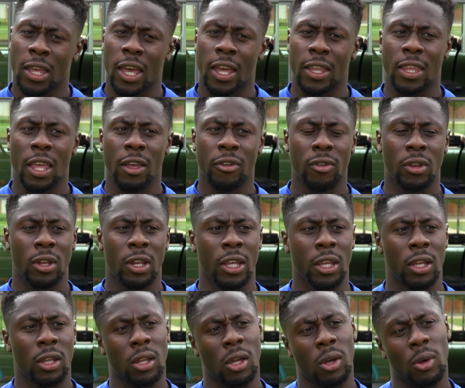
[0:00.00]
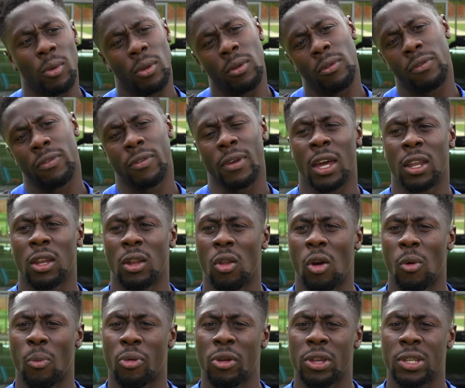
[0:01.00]
Yeah, definitely, you know, we've had a
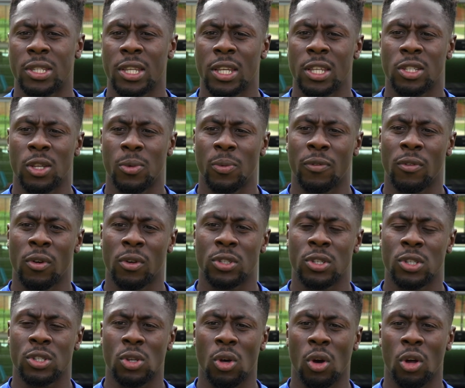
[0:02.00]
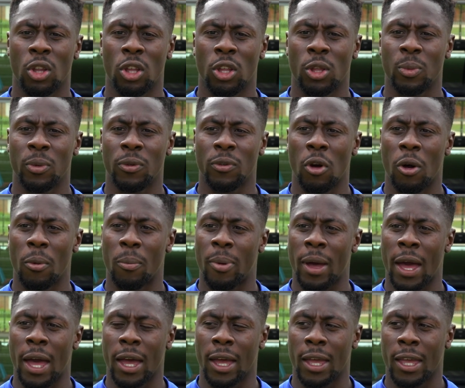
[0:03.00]
long pre-season, we've gone to Scotland, we've got
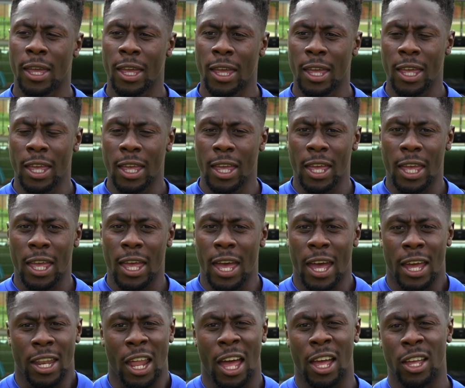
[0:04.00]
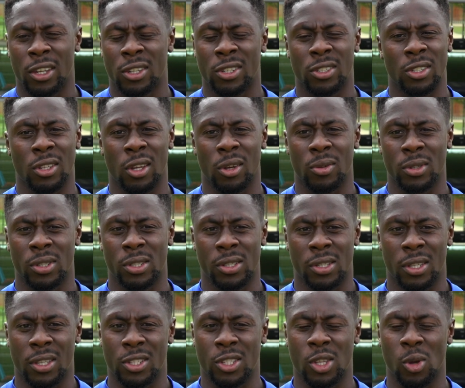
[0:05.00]
back, and like, you know,
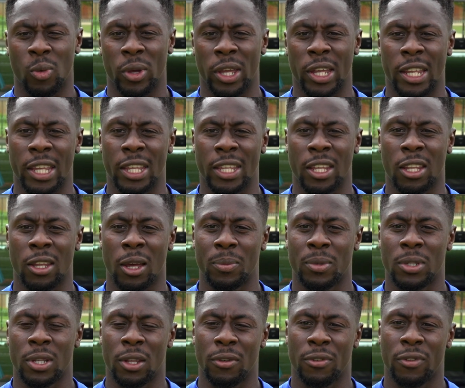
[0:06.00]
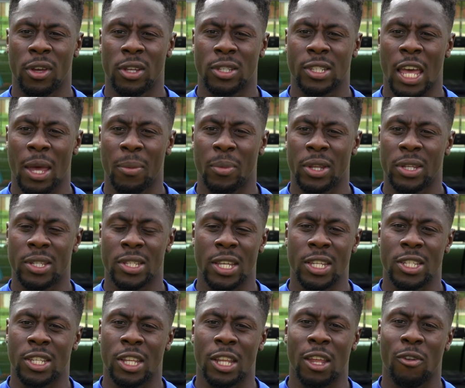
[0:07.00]
it's the week leading up to the first game of the
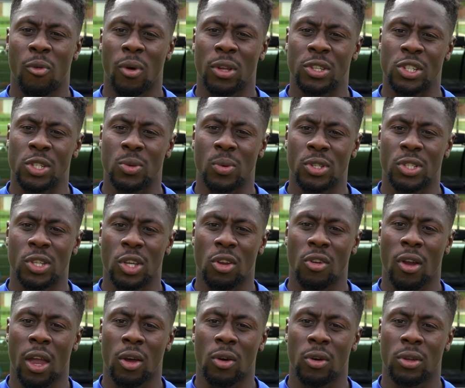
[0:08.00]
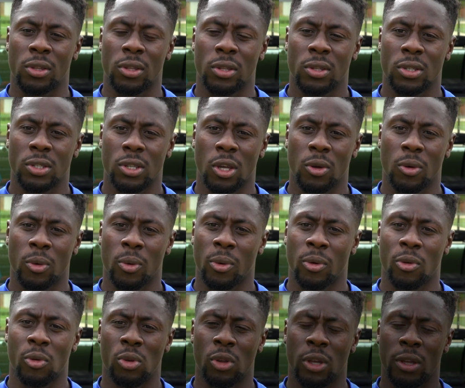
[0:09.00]
season, and everyone just wants to crack on, so we're all